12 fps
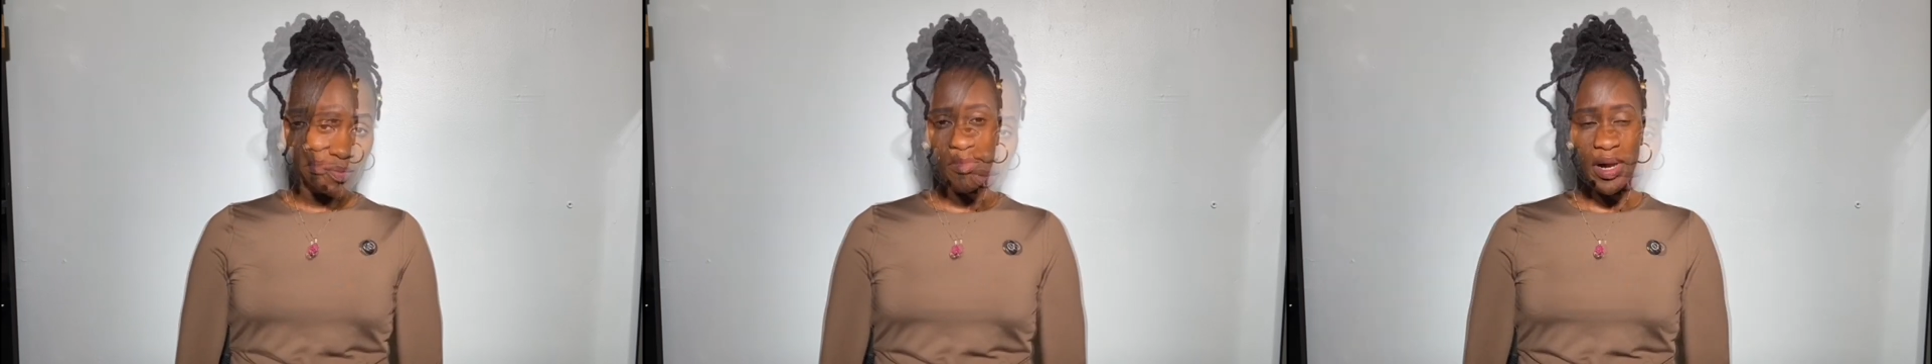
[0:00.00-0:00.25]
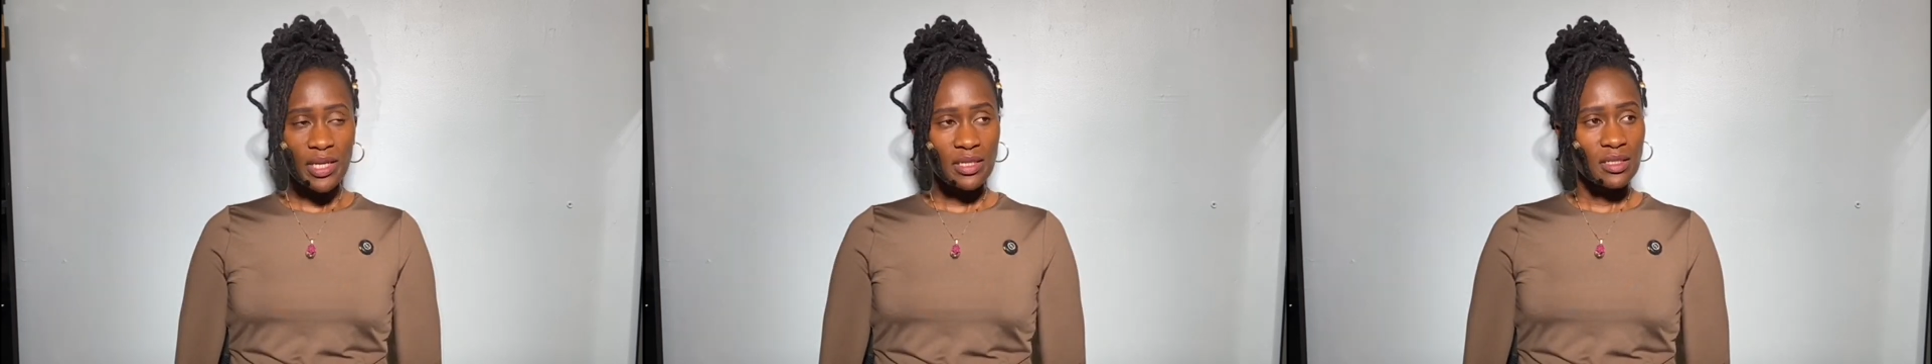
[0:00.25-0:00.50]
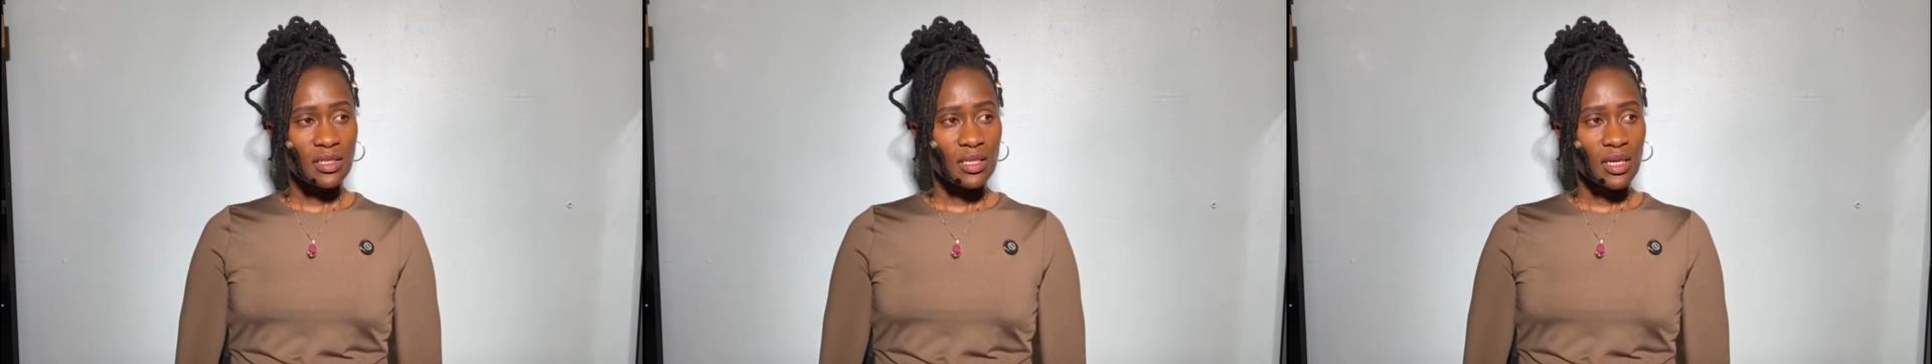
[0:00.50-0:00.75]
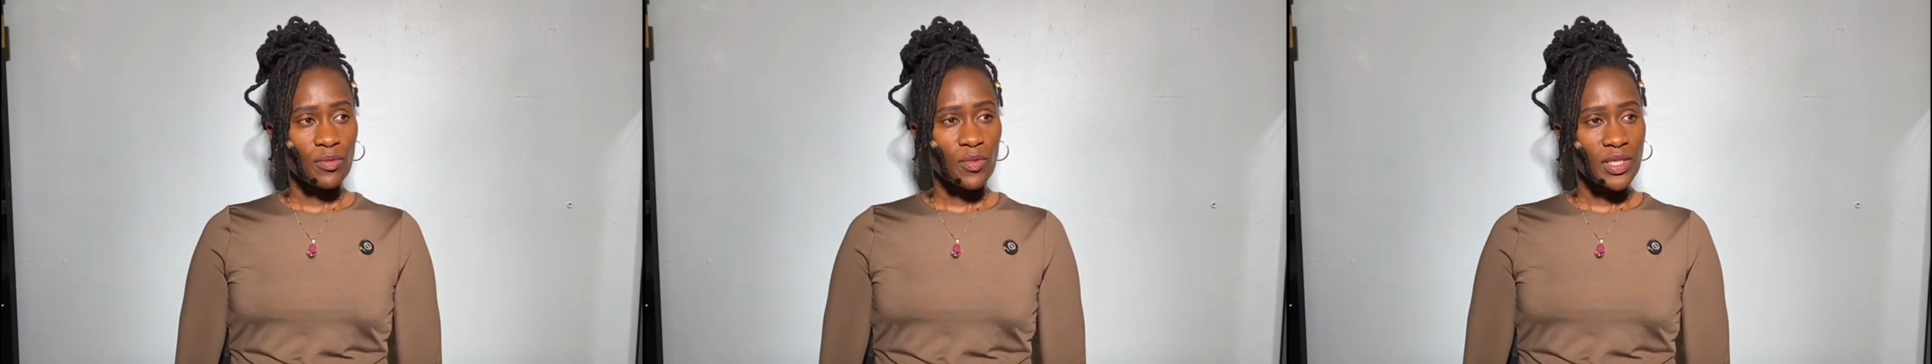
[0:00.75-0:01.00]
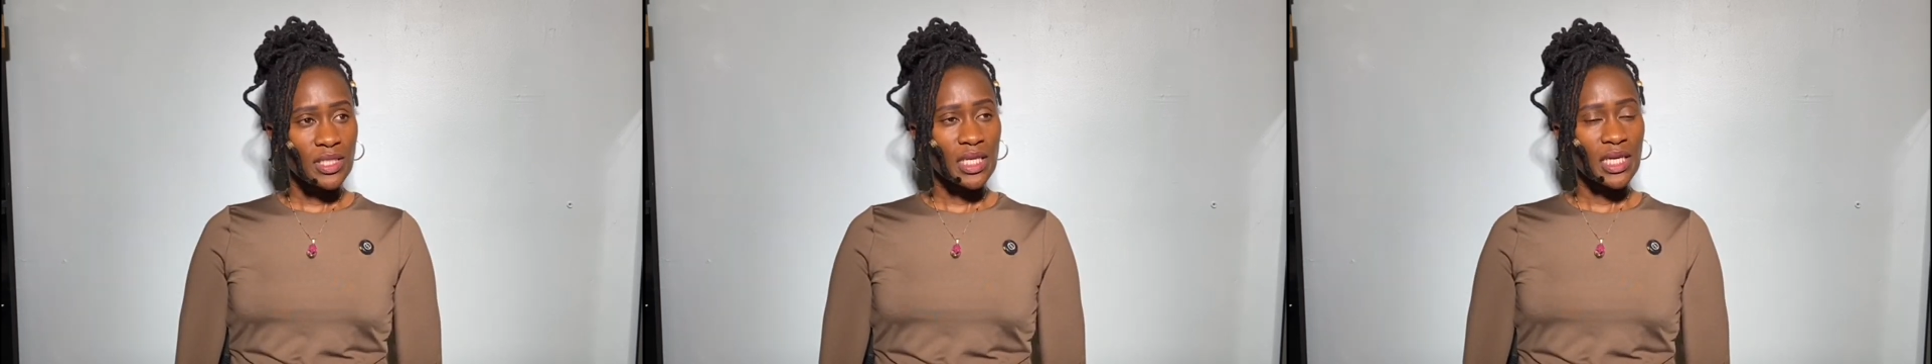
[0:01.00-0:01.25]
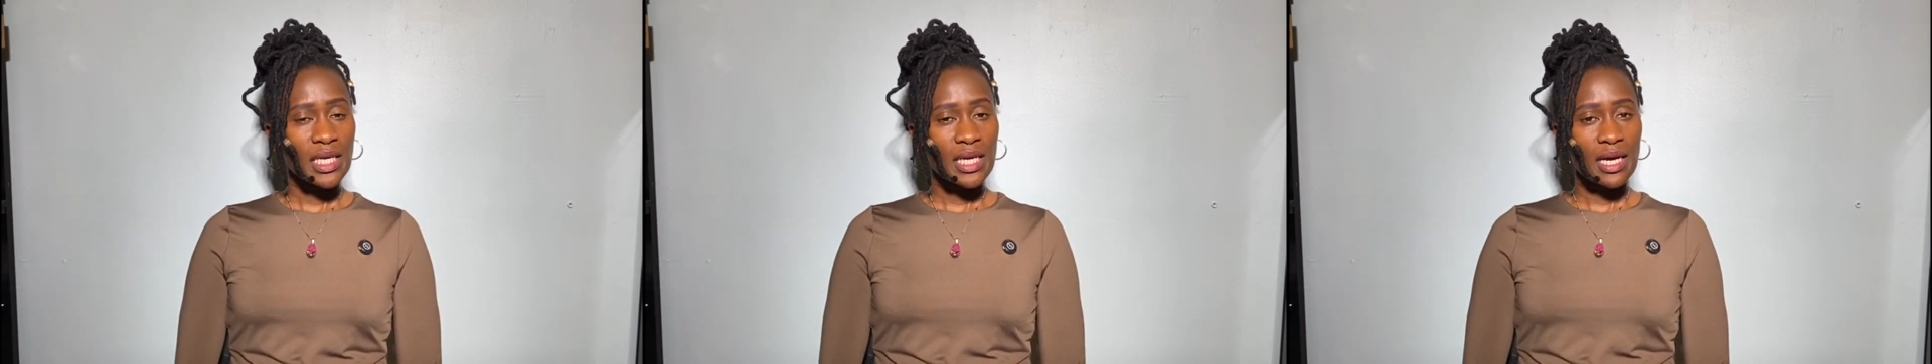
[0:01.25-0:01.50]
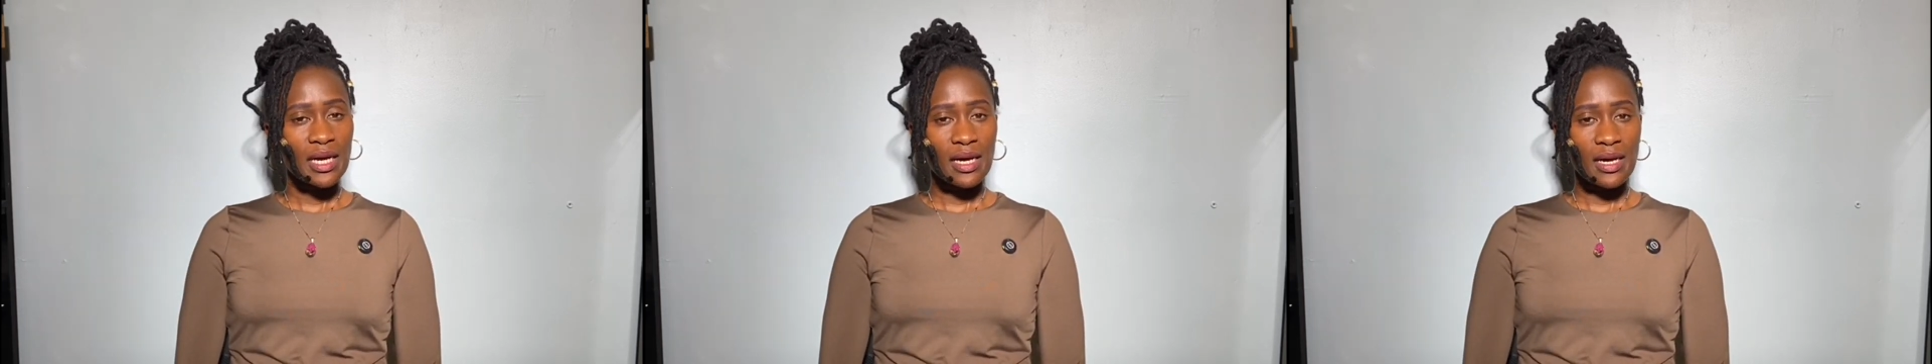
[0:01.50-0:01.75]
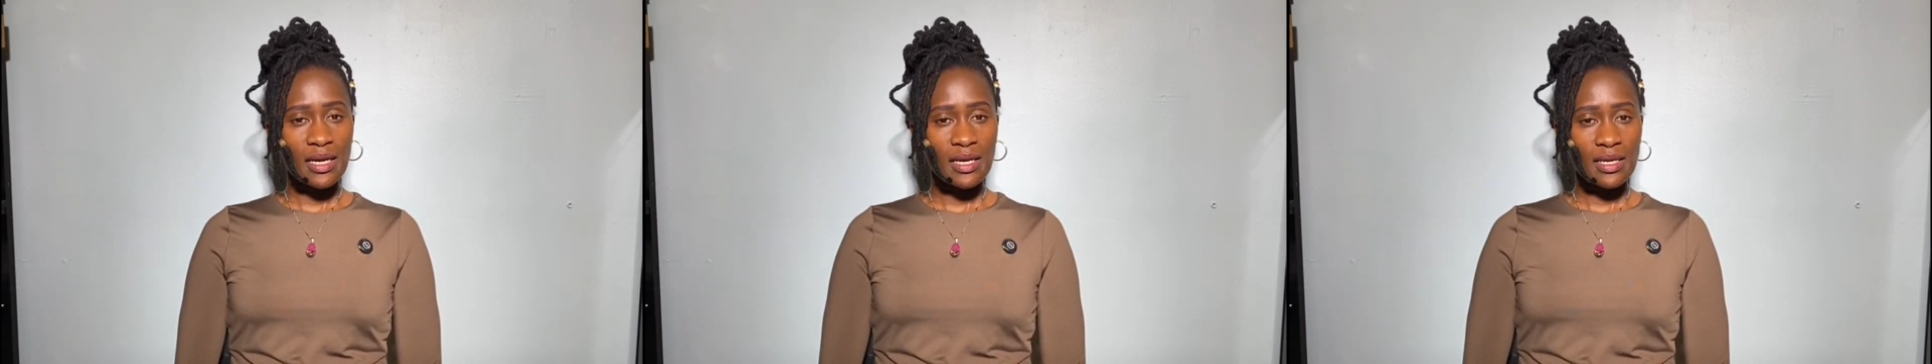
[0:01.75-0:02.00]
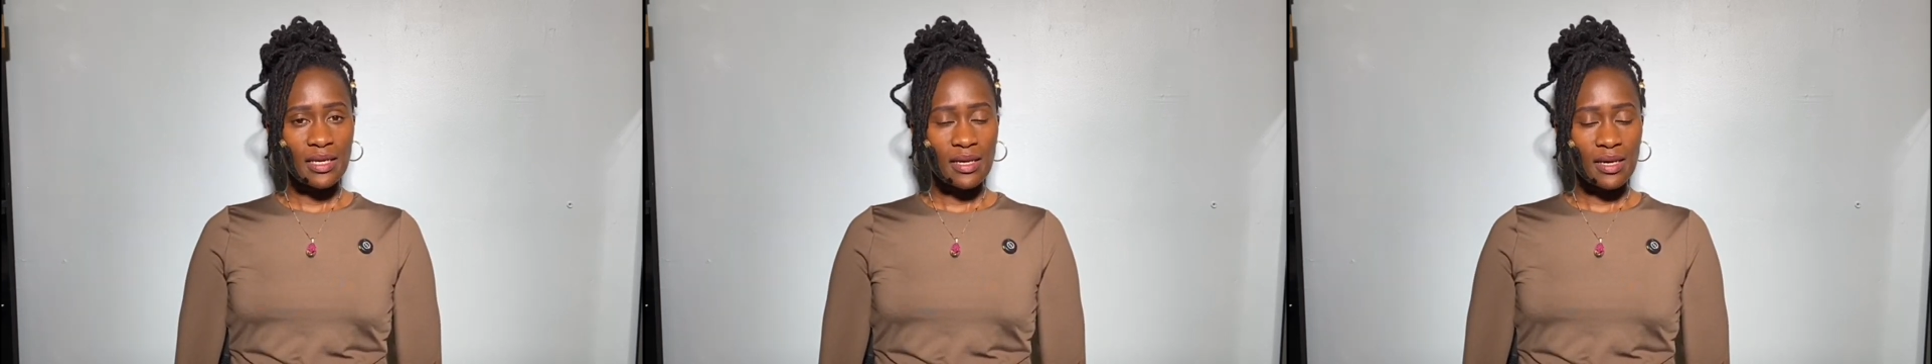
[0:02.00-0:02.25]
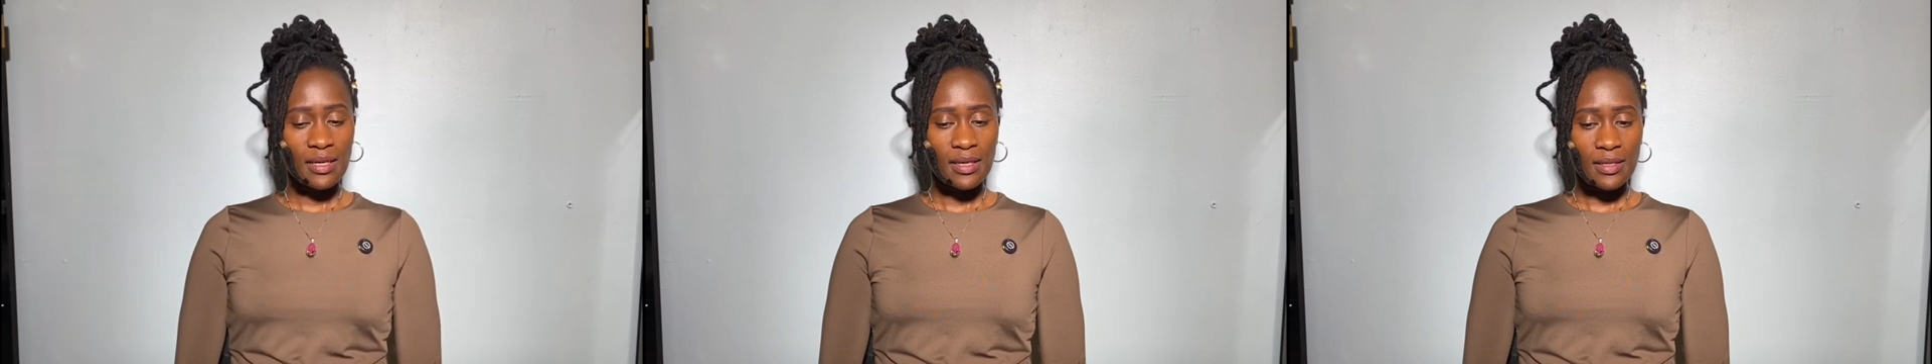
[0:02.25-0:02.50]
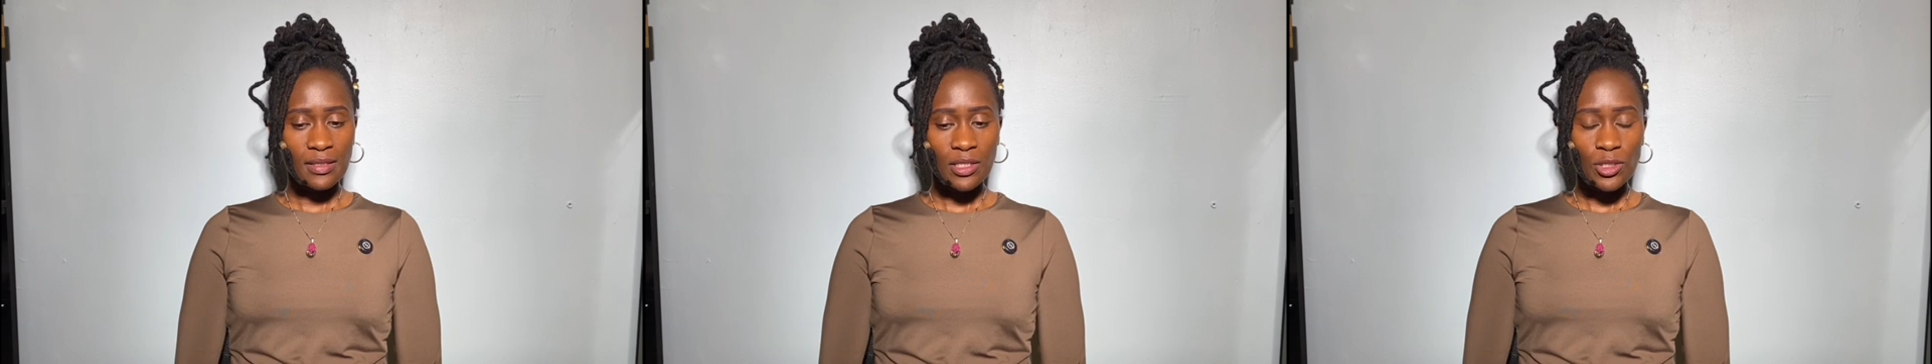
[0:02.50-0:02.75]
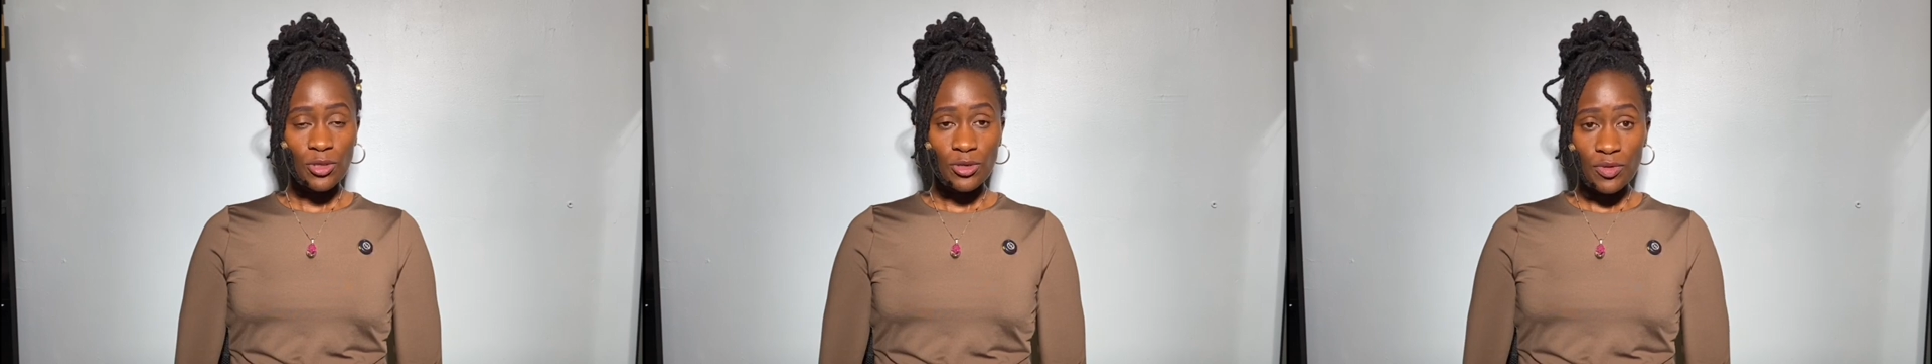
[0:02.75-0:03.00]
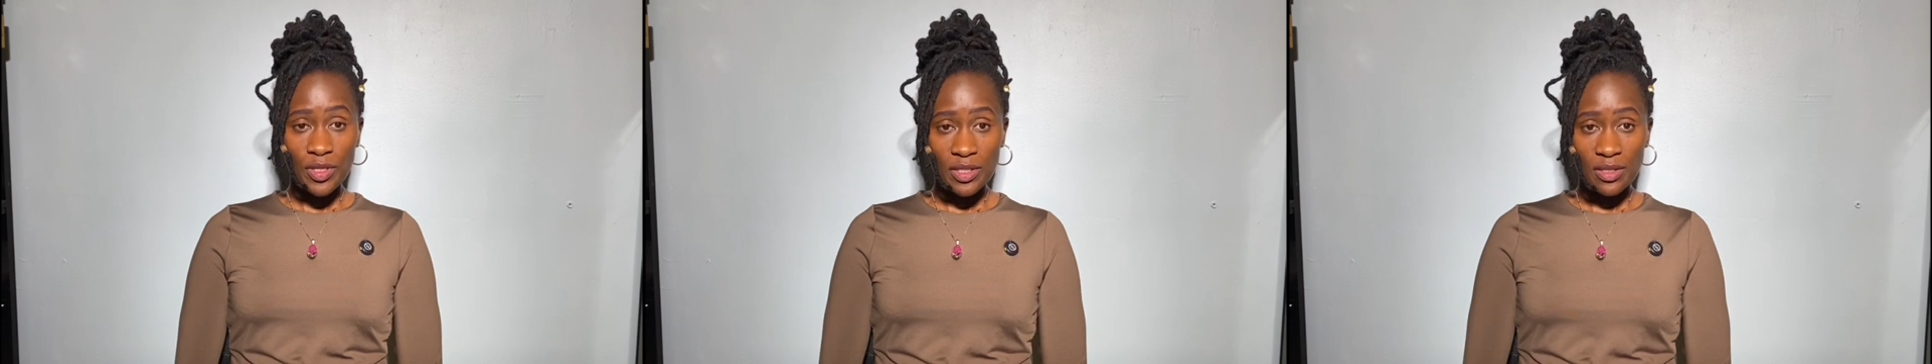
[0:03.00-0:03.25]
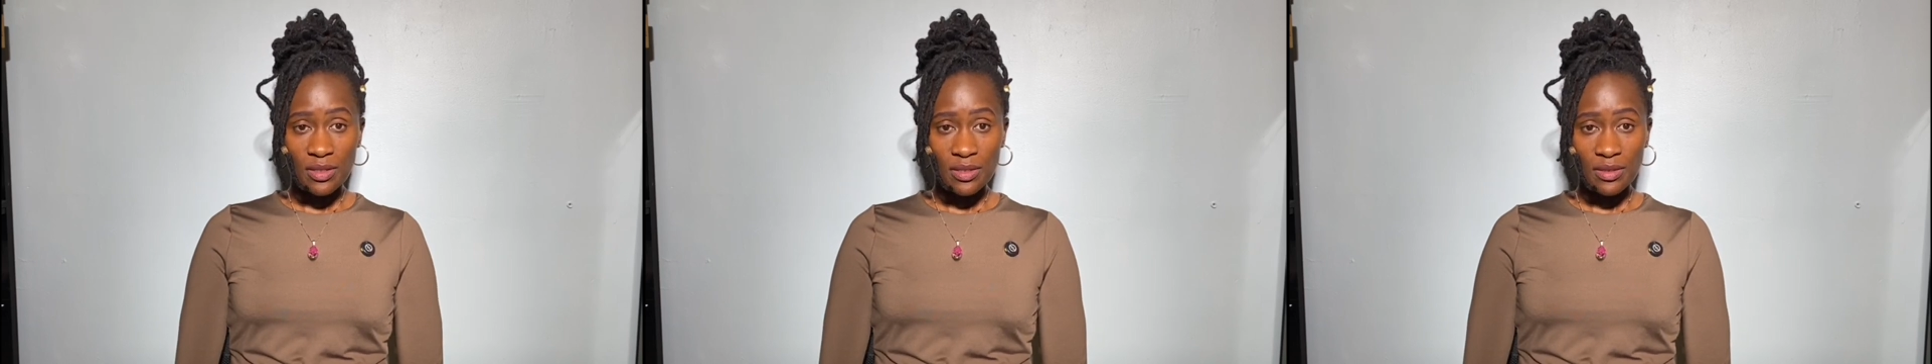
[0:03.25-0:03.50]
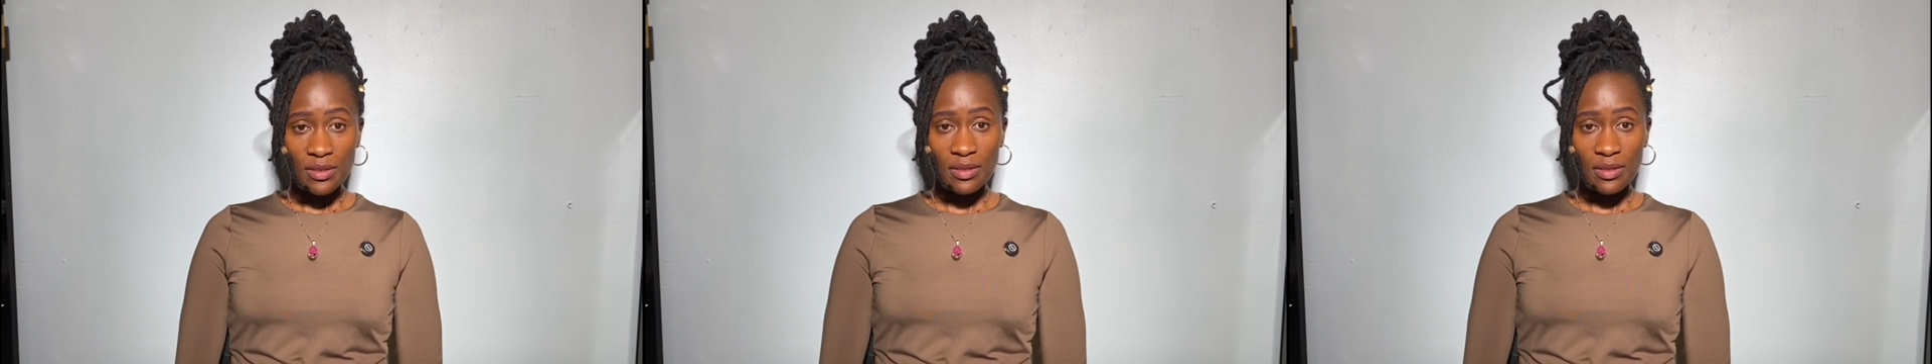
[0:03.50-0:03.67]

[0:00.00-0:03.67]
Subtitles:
But once I get to US